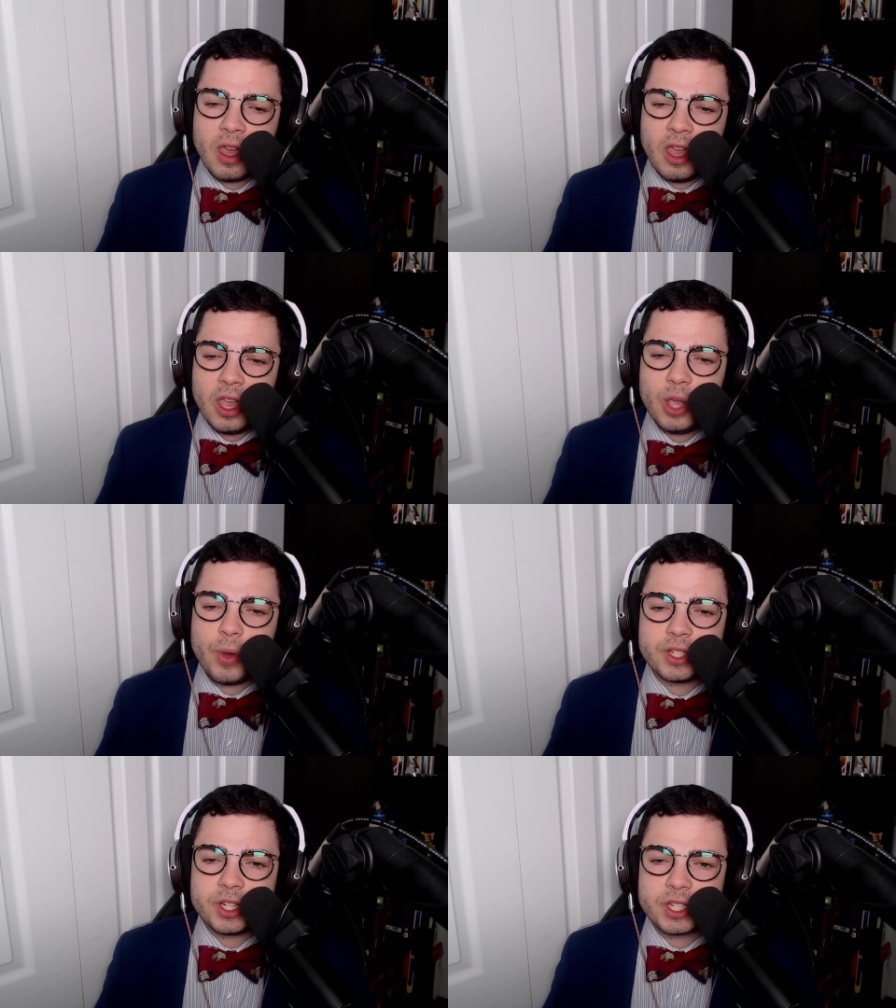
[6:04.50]
he
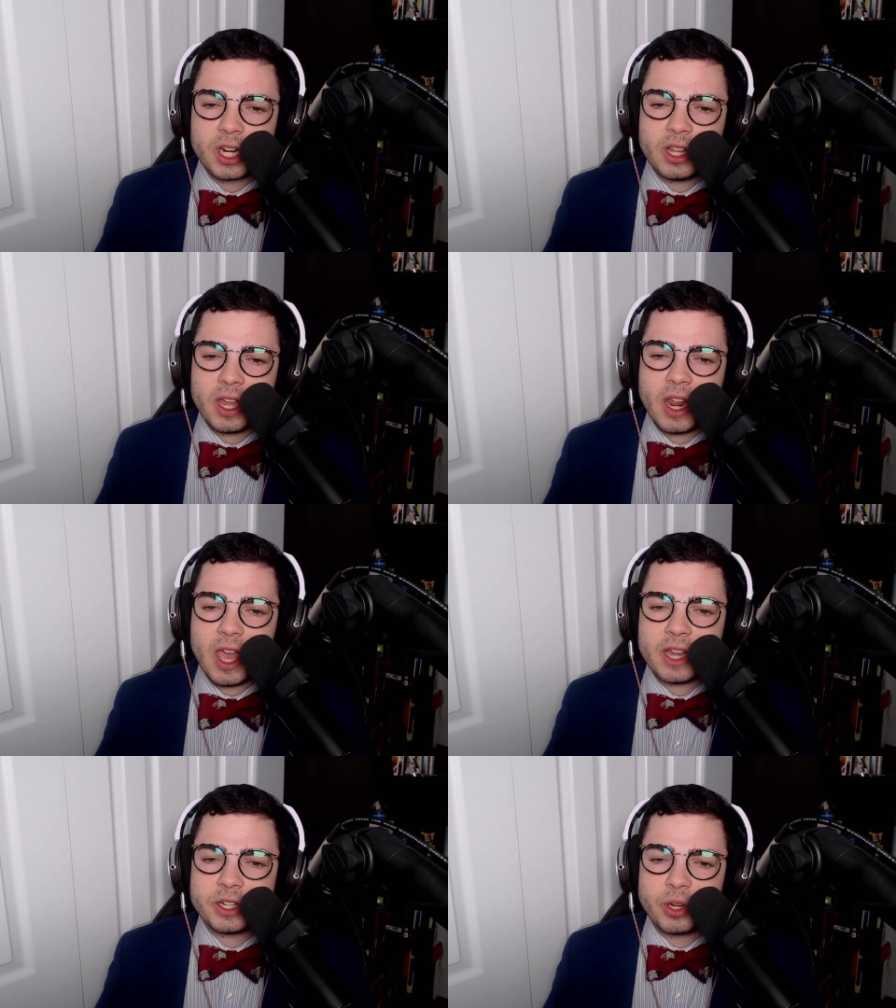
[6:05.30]
wasn't just going to let
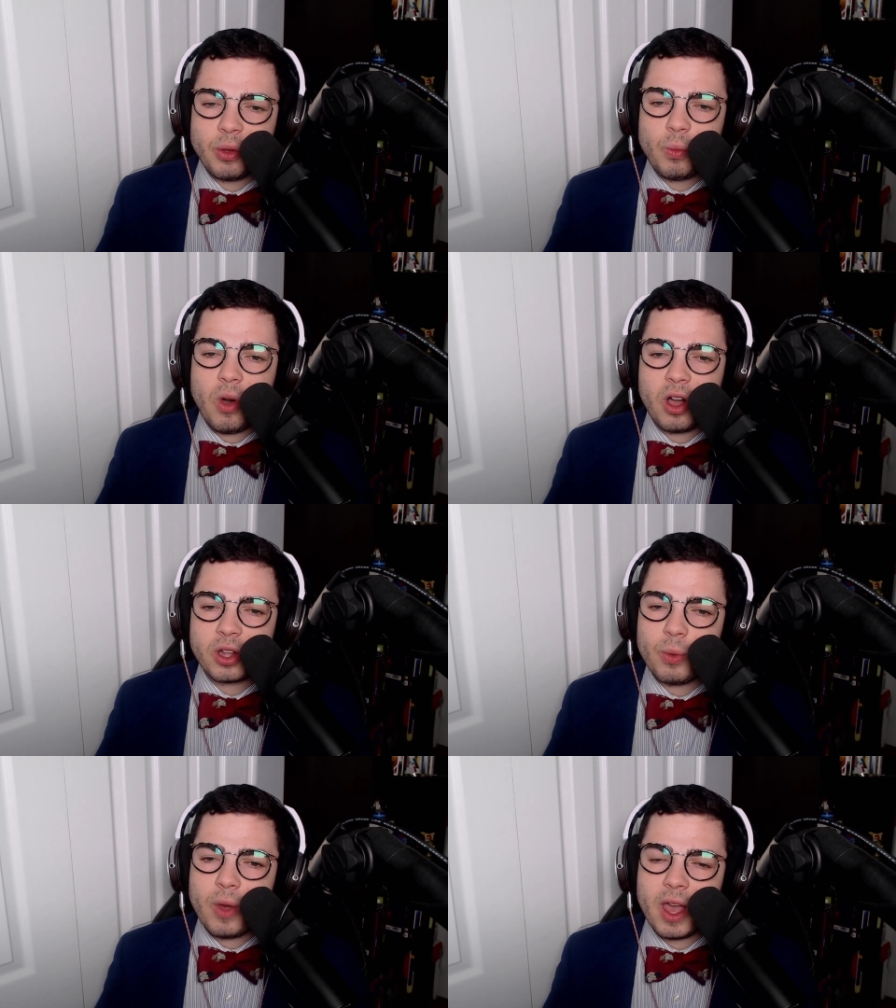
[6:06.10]
Edge walk
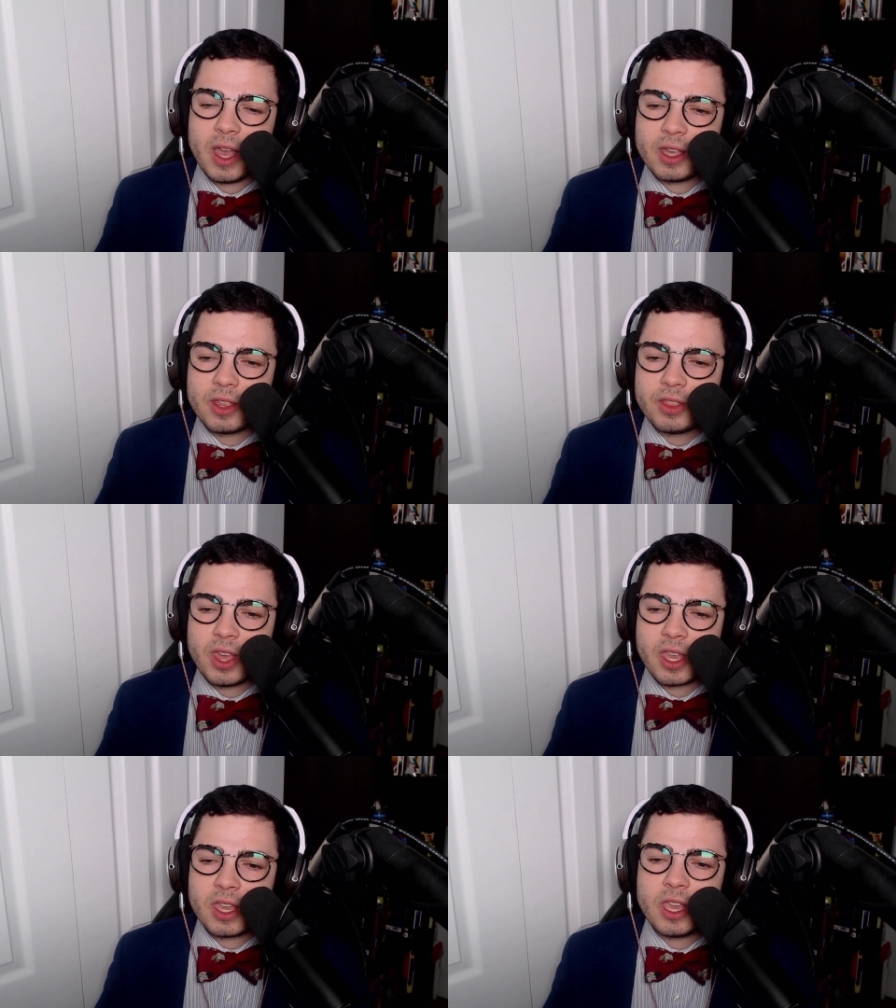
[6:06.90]
away
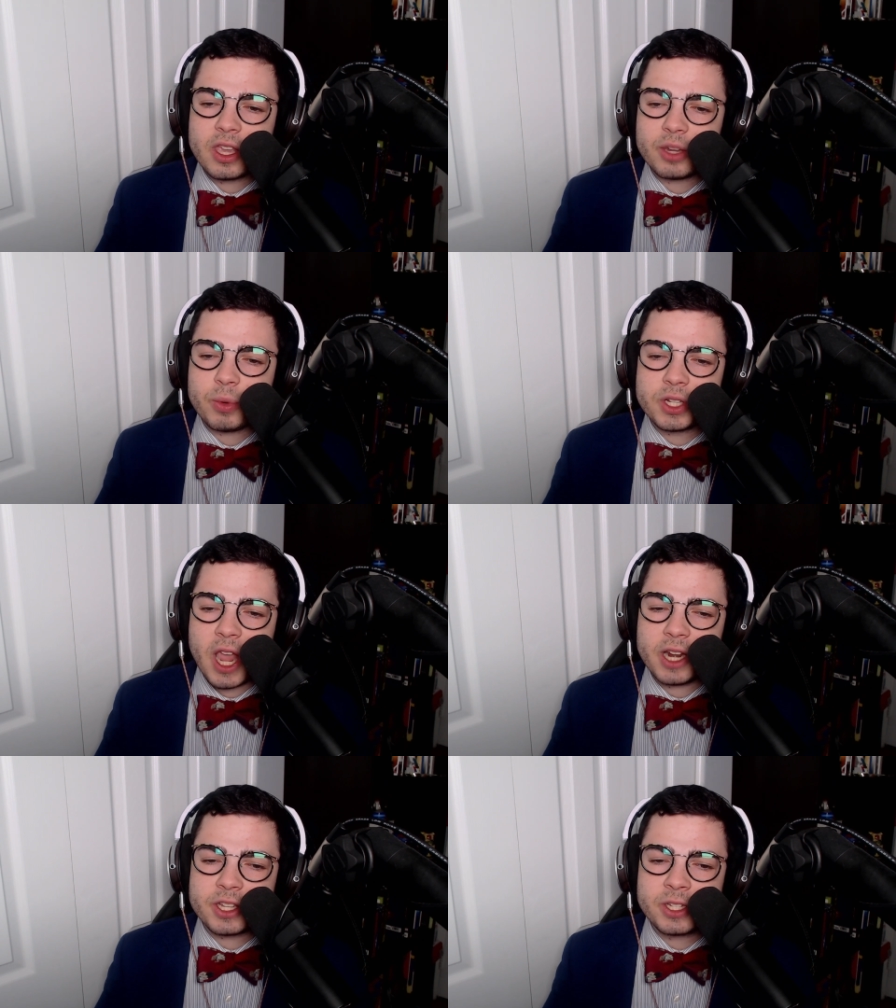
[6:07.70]
thinking he could
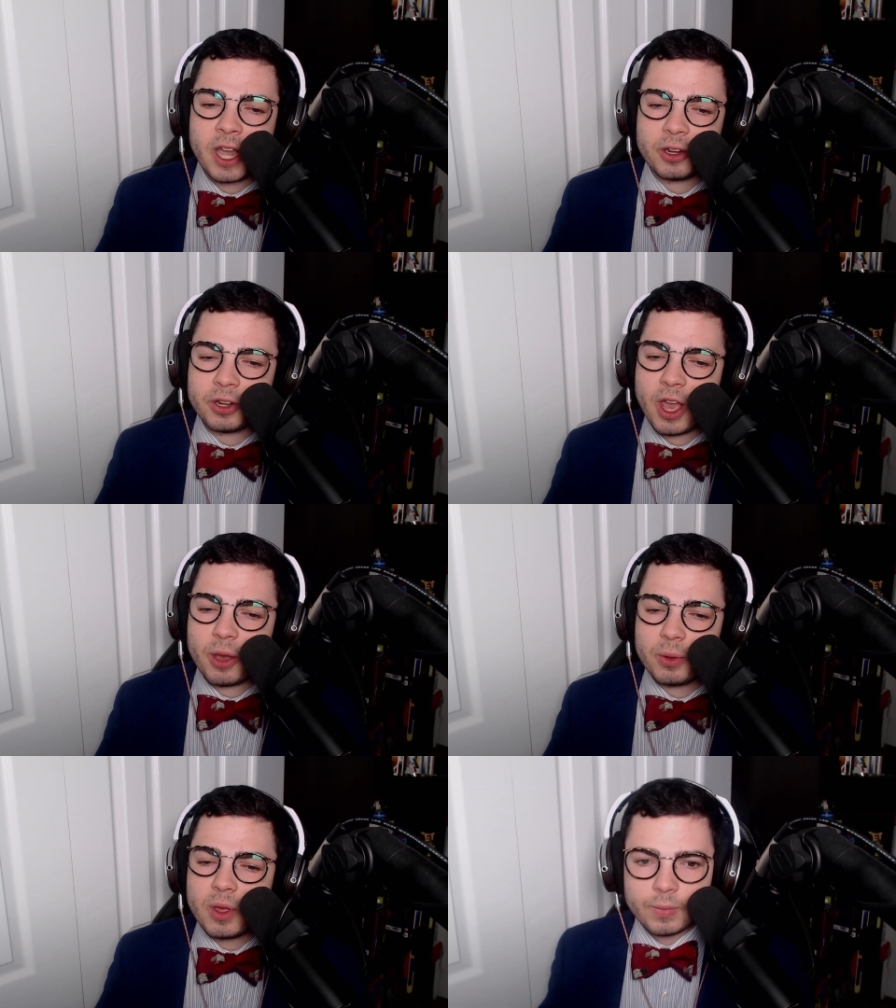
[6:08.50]
retain his title. No.